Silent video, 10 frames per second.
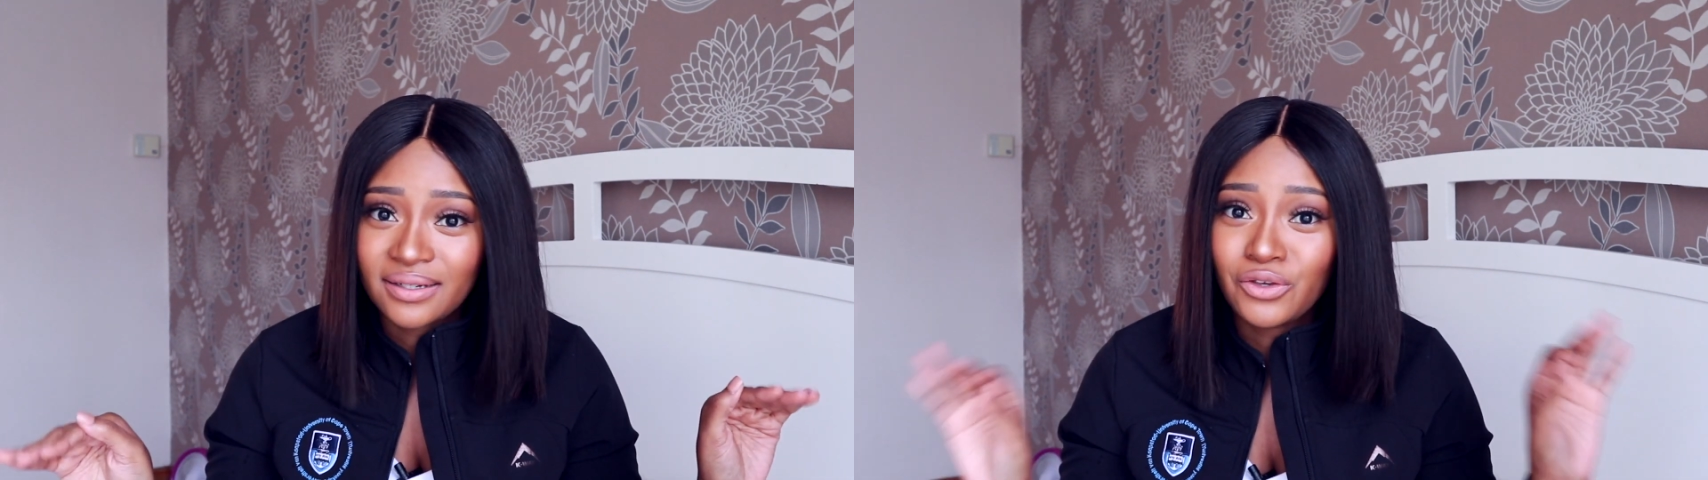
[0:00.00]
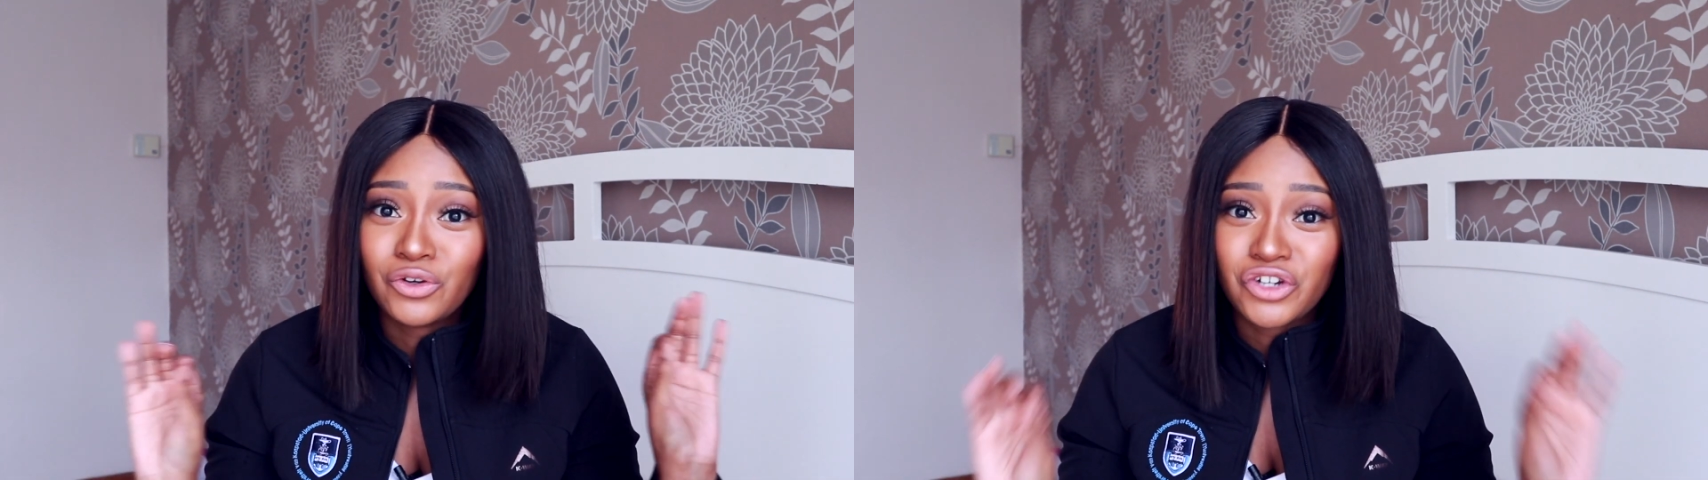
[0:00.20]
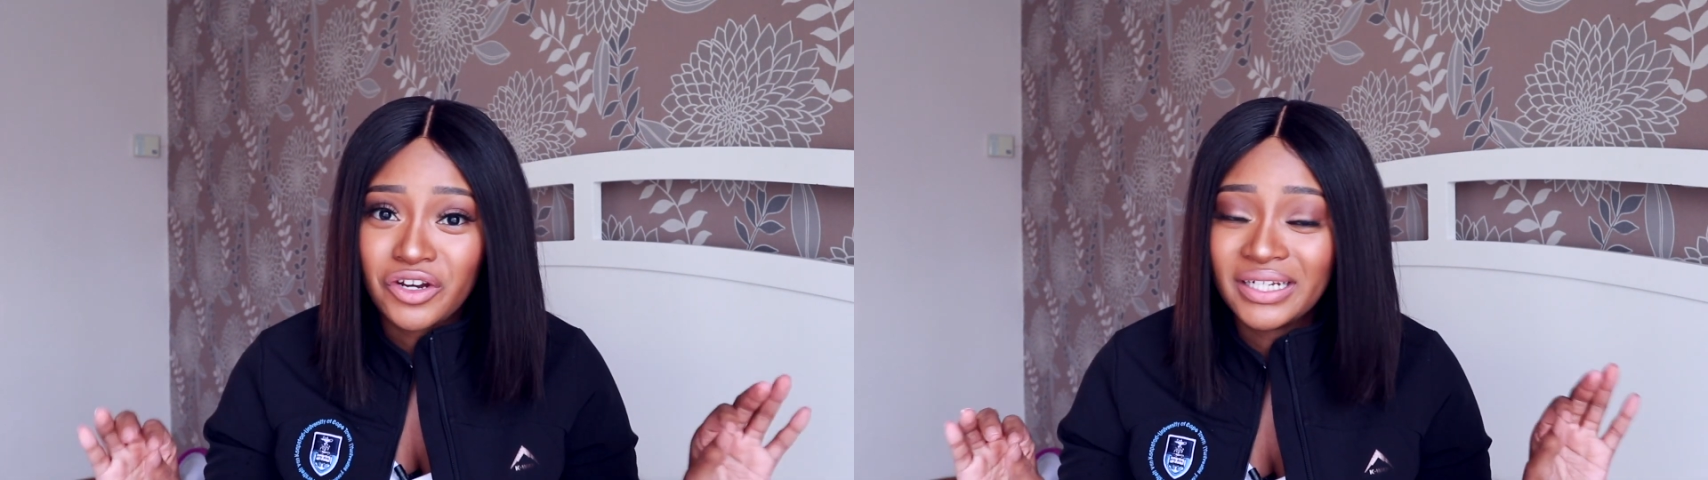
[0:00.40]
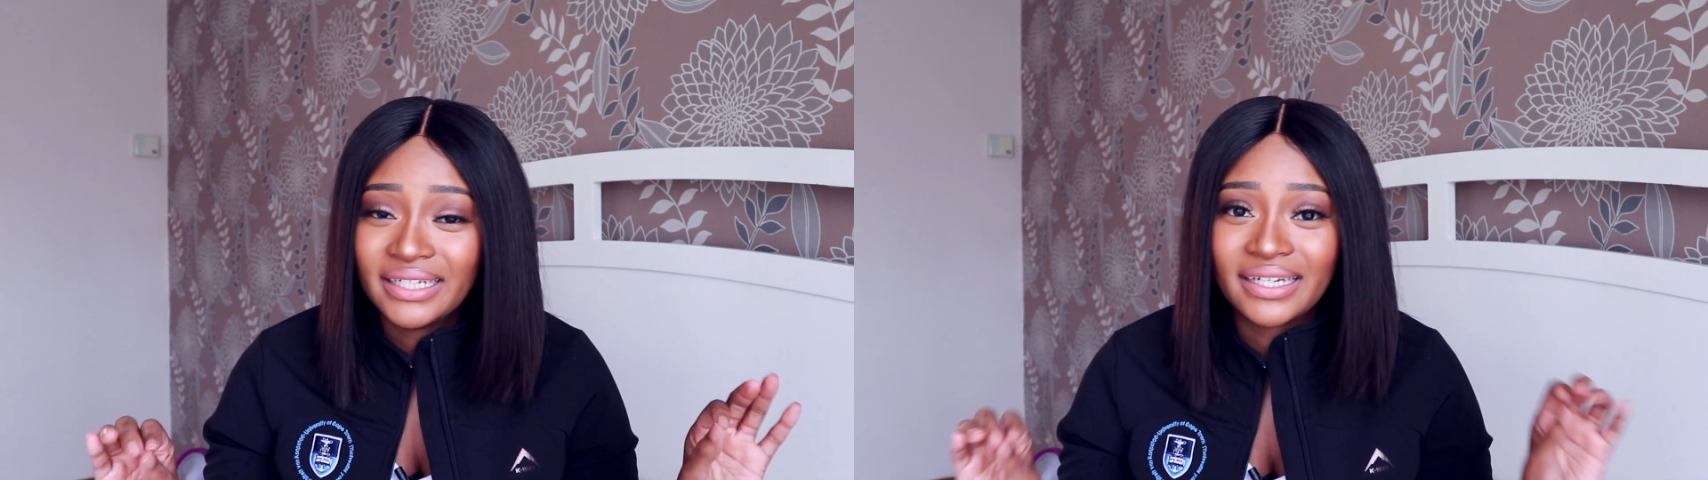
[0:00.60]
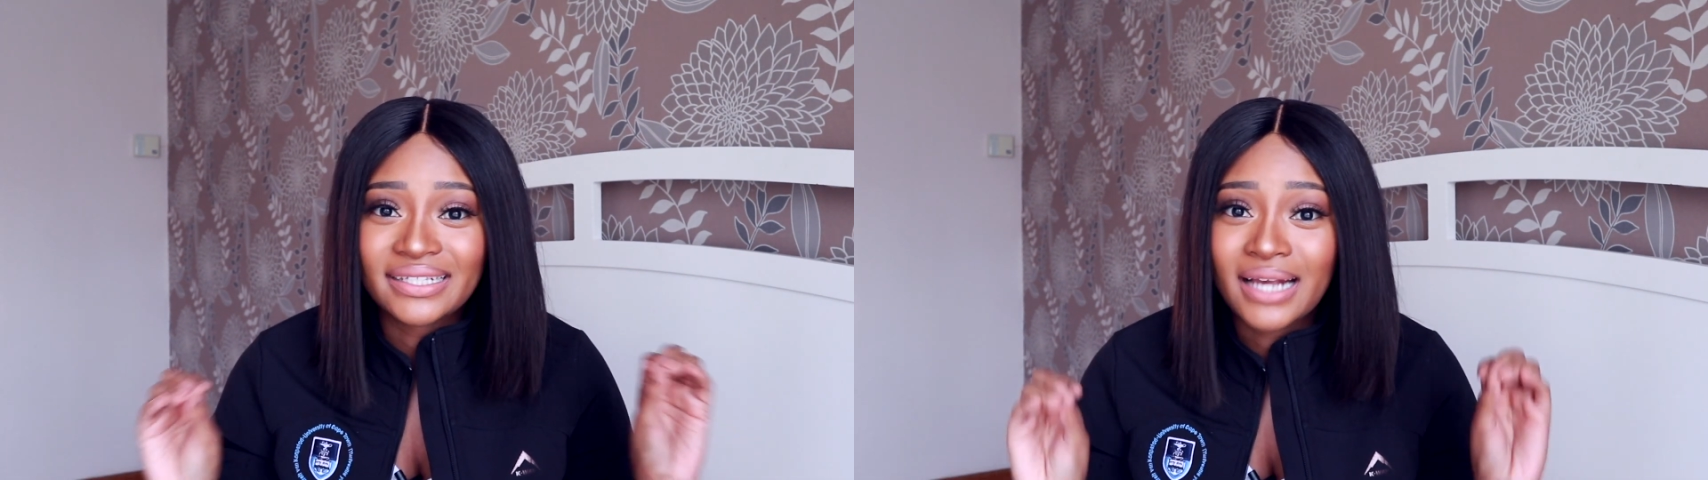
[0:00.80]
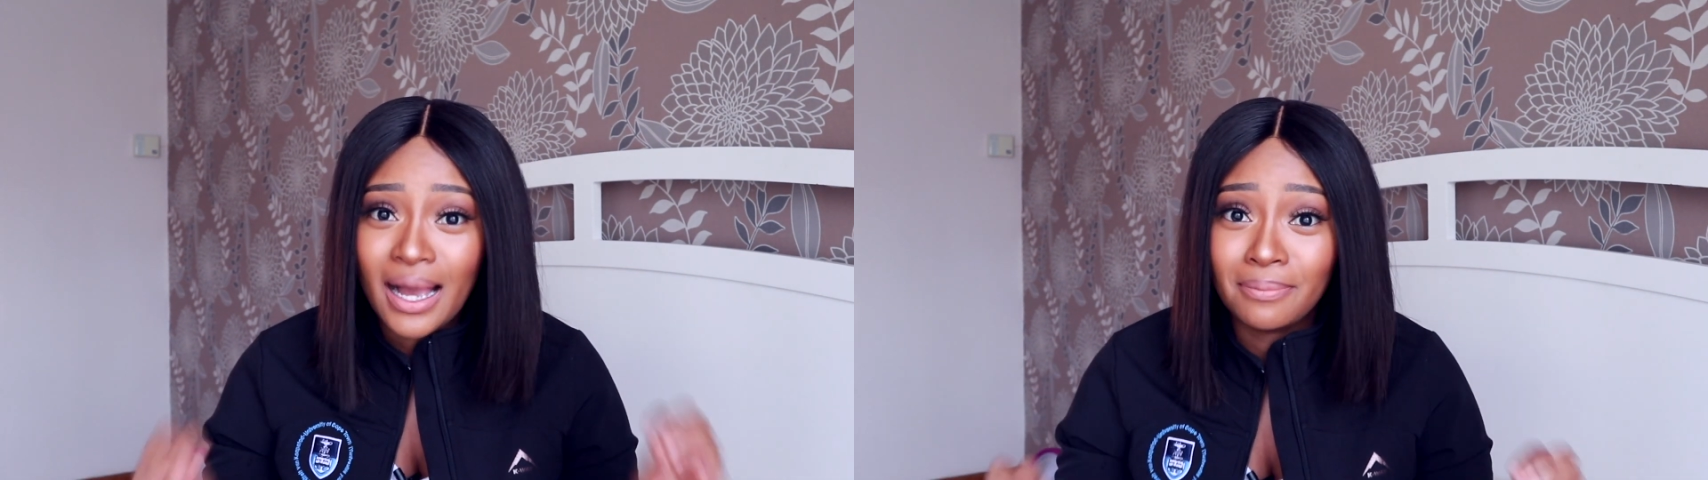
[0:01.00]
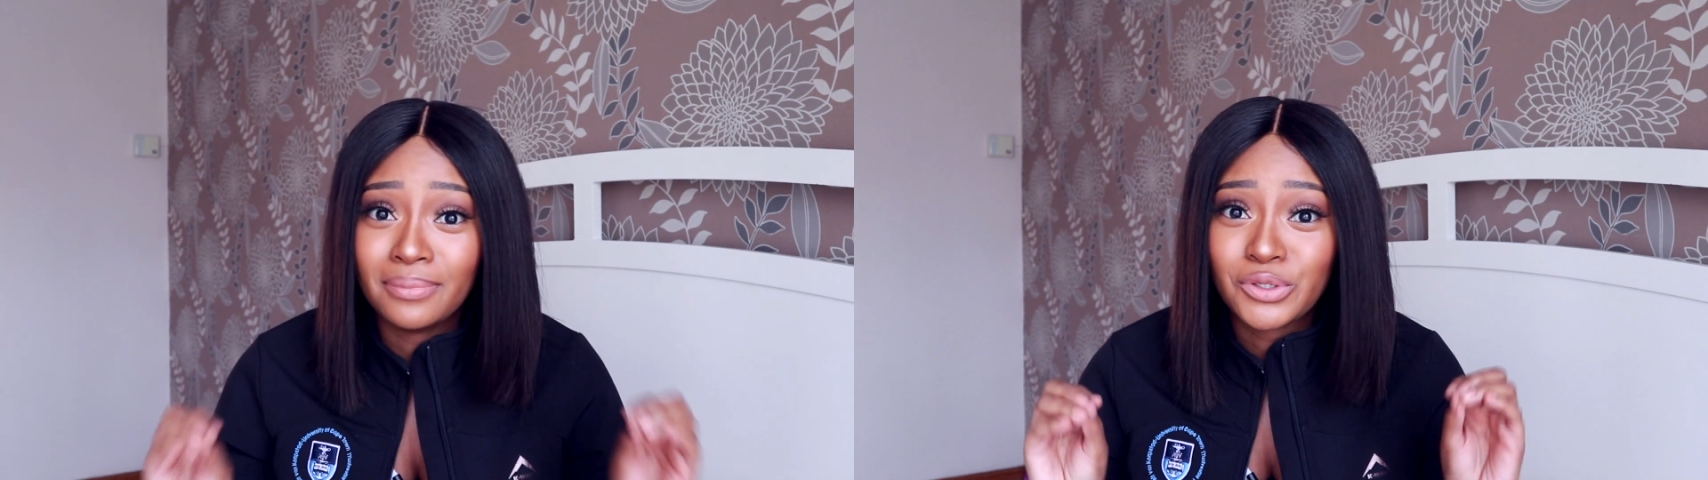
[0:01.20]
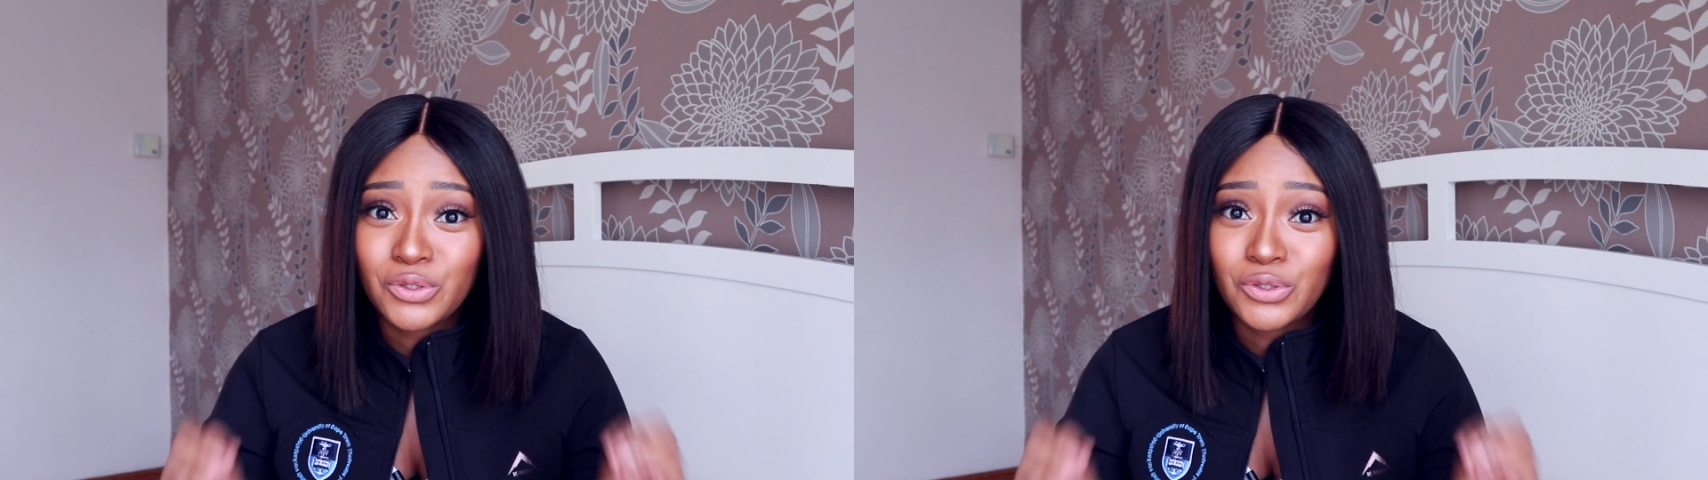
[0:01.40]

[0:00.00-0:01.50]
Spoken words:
Your journey has come